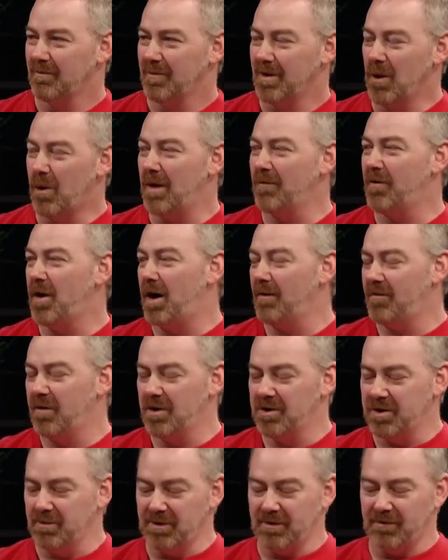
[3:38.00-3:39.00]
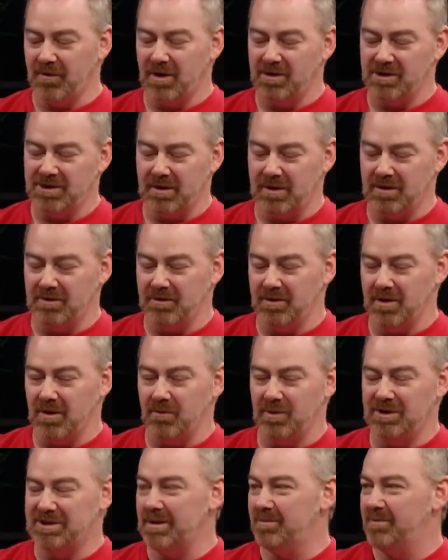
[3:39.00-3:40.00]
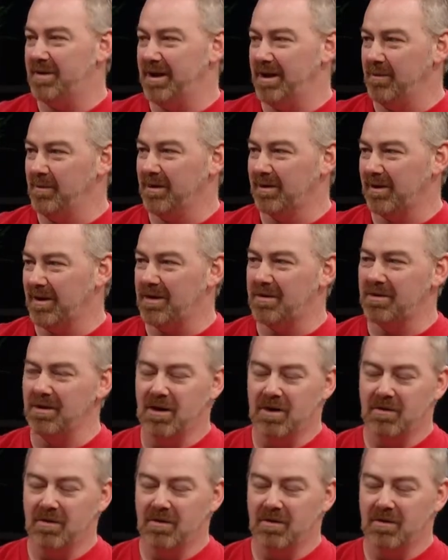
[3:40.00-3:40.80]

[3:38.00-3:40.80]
No, I've heard them define it, you know, we said beginning, middle, end.